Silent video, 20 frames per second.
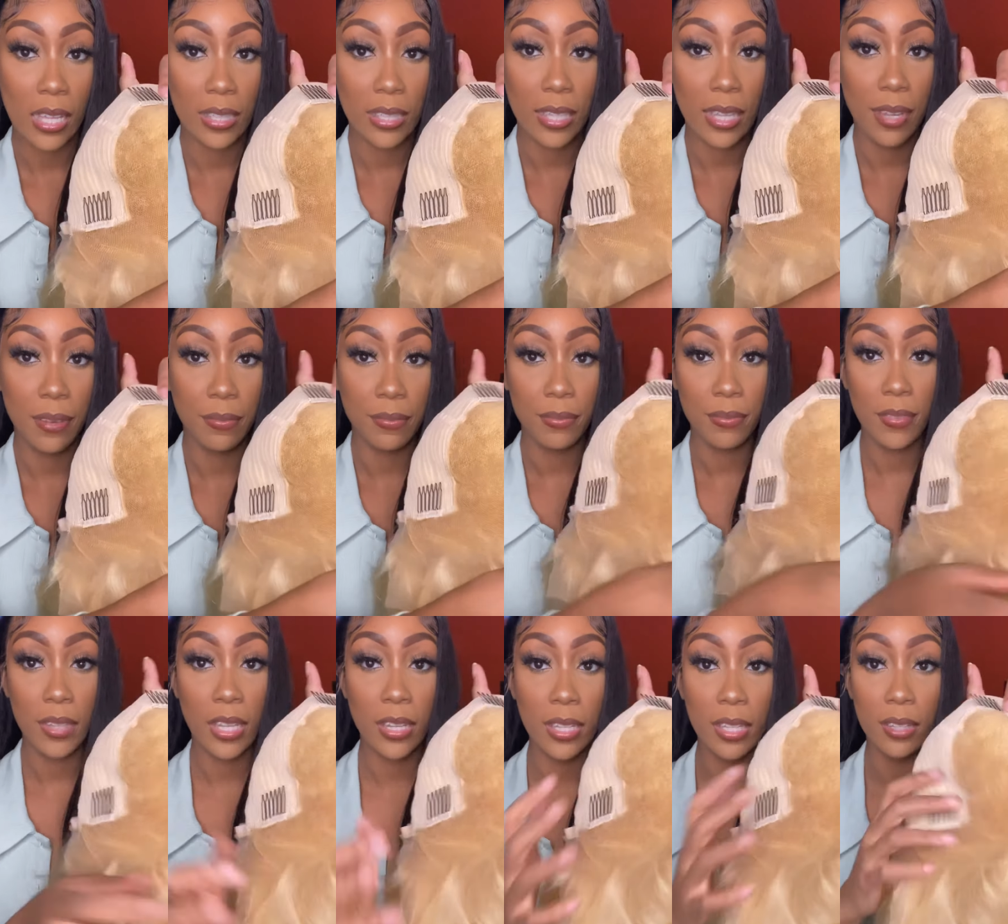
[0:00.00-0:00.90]
See,
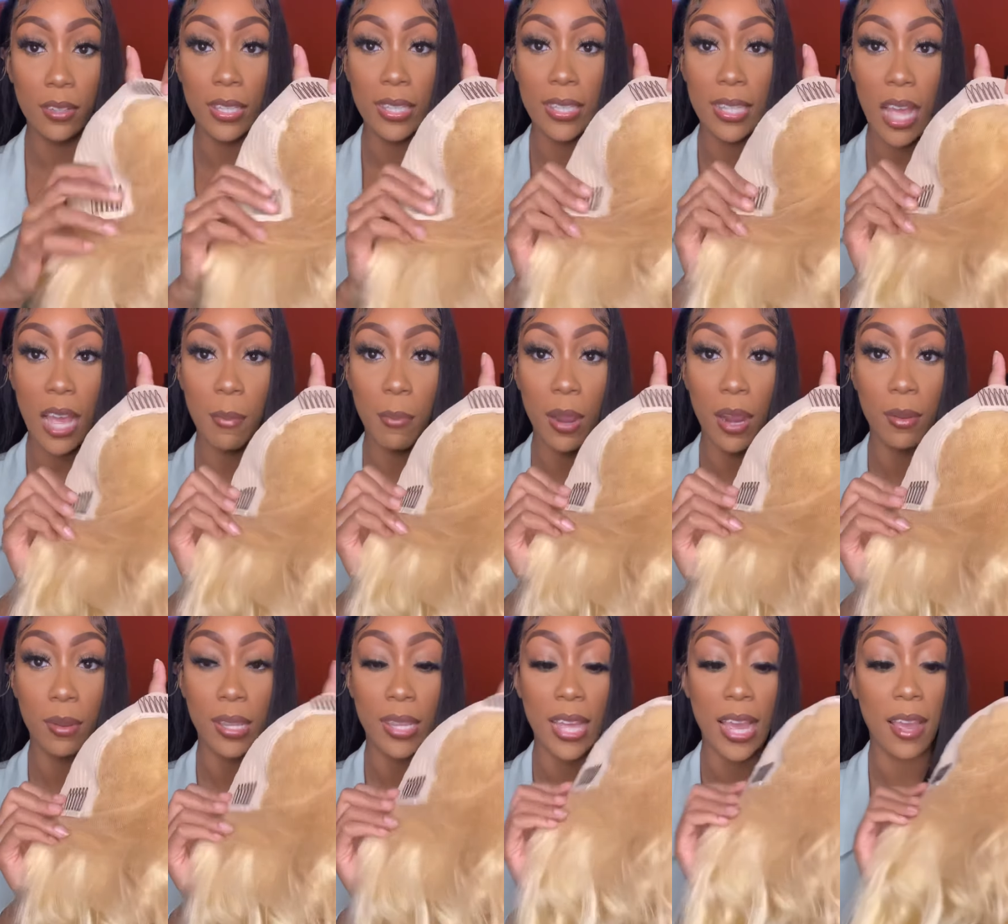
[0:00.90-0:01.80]
you can do a side part
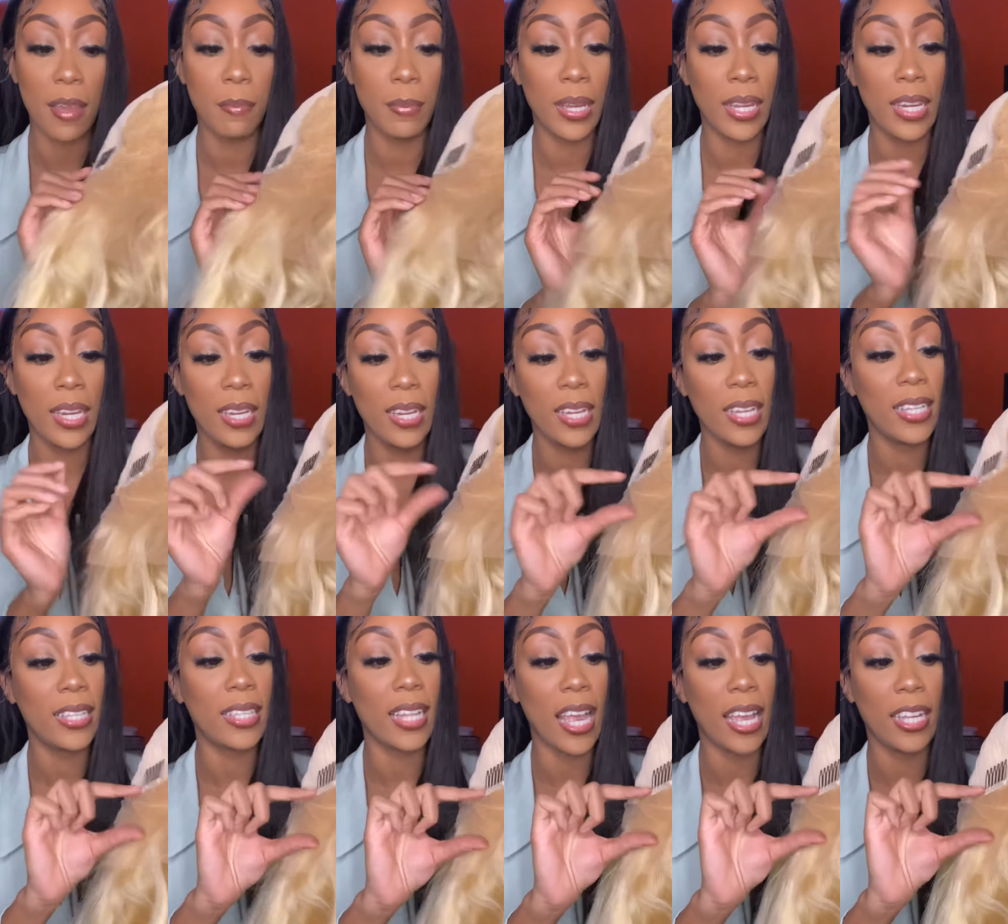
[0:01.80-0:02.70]
with that. But it
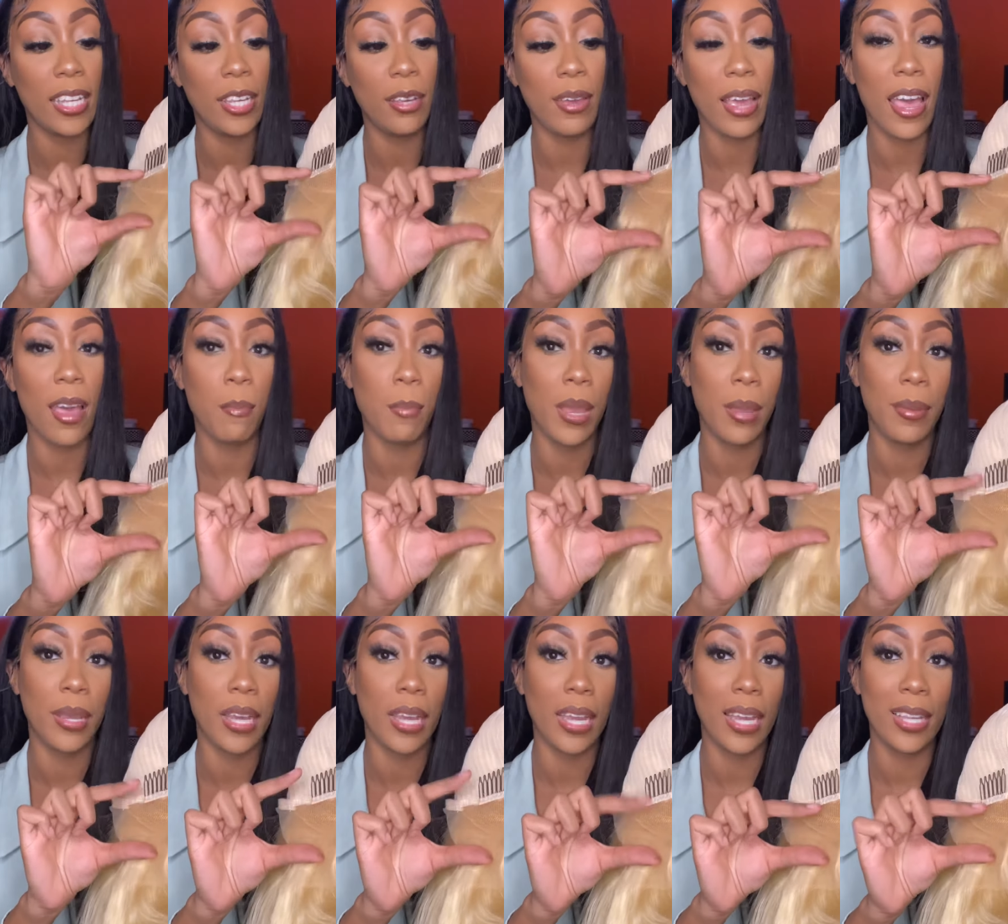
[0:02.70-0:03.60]
is you have
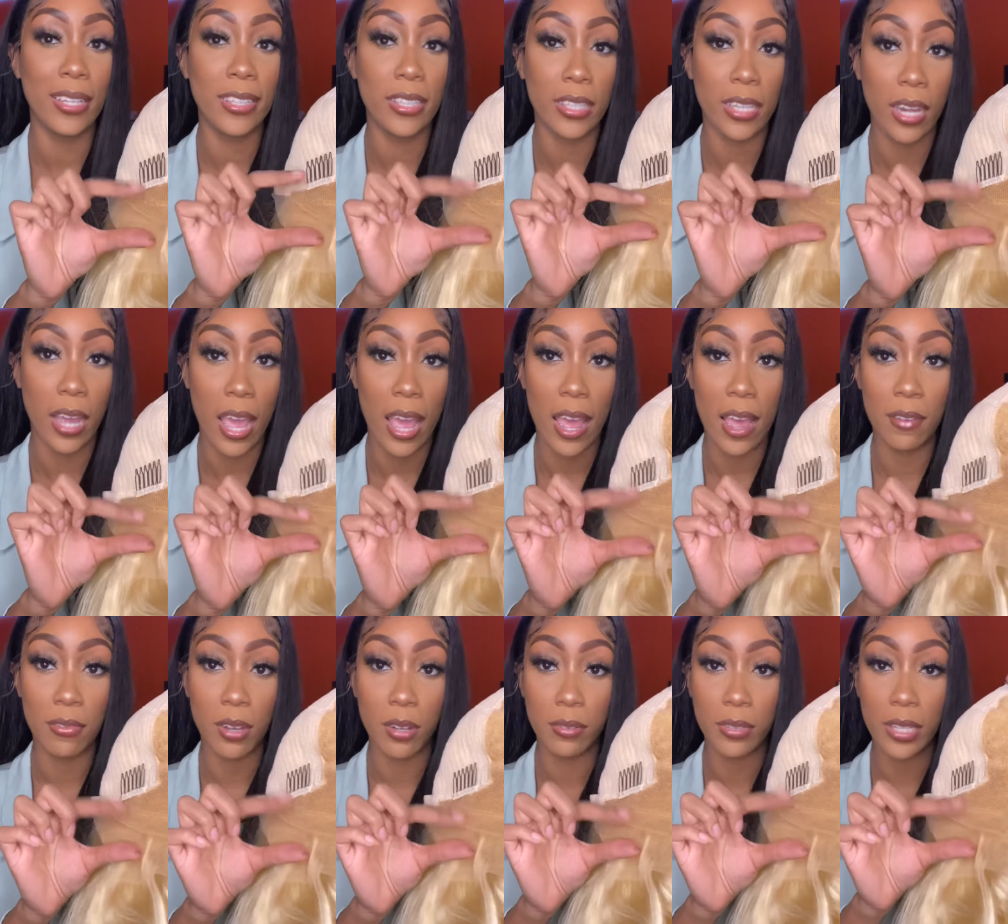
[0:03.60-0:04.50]
maybe 1.5 inches
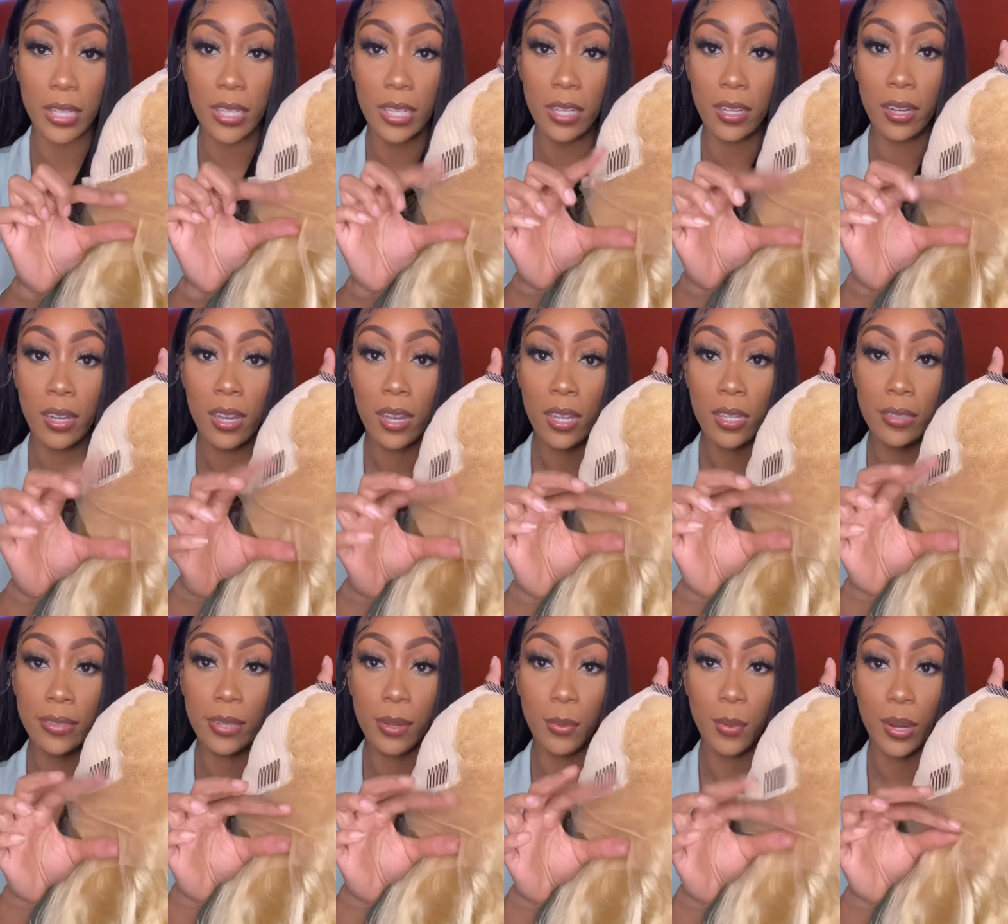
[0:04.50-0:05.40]
over here
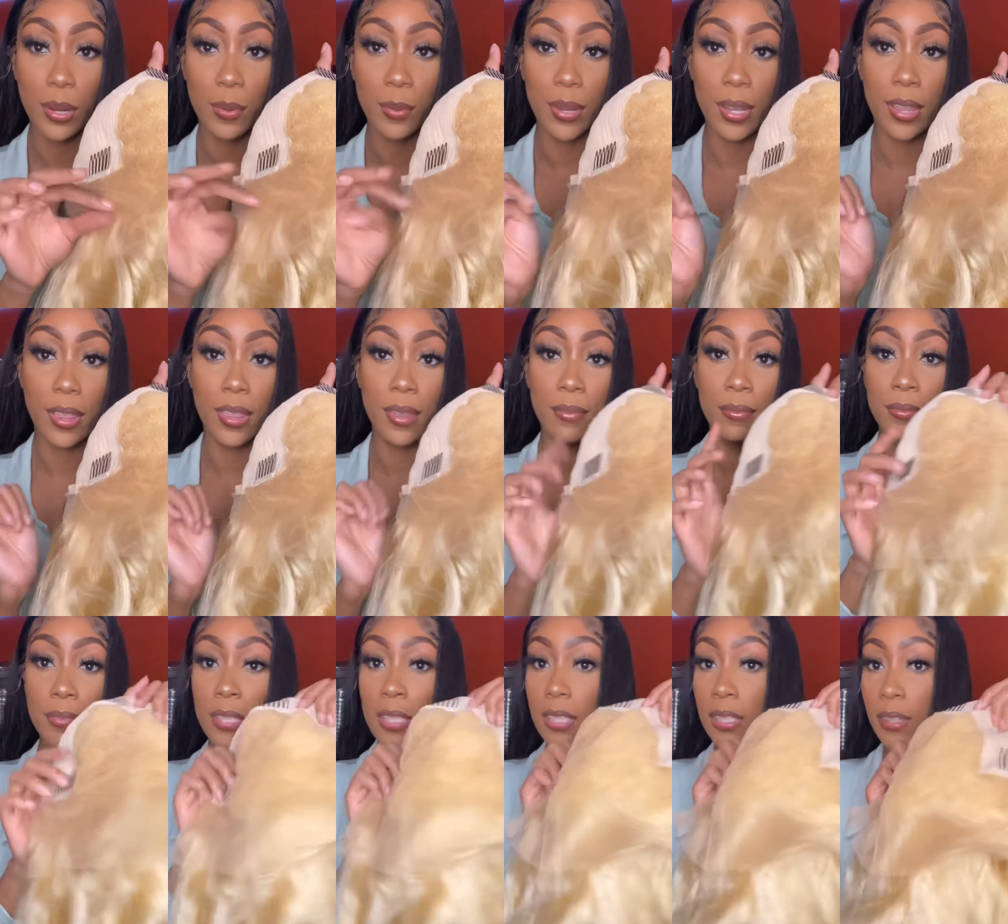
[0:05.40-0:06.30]
to work with.
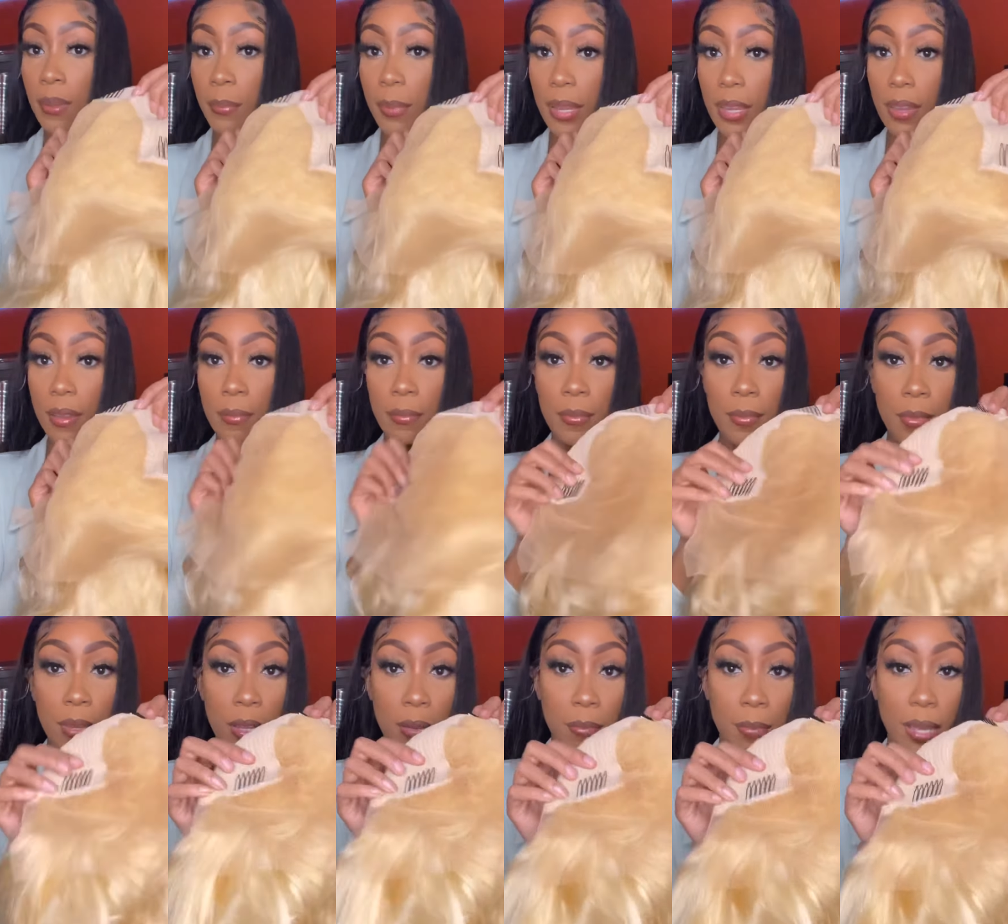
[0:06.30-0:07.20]
So bam,
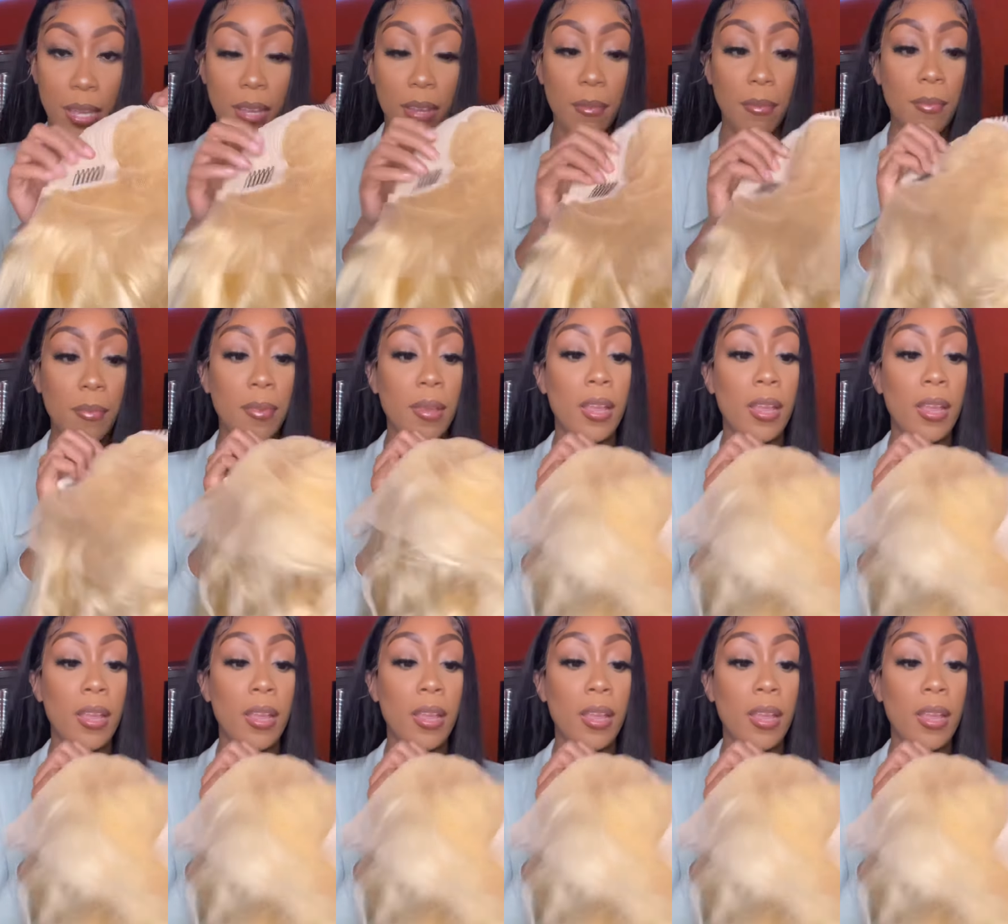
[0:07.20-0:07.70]
bam.